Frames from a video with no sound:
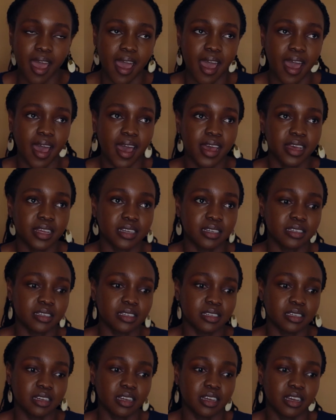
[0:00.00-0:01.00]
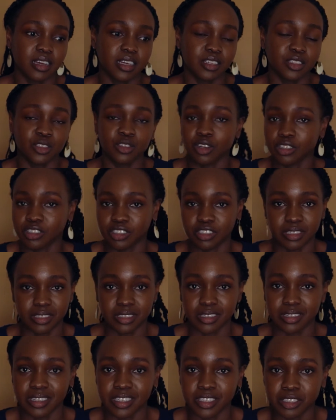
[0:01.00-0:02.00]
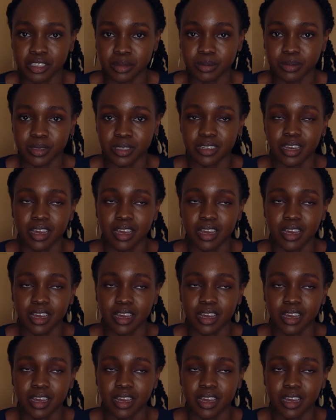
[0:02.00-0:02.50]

And it's not just in Egypt.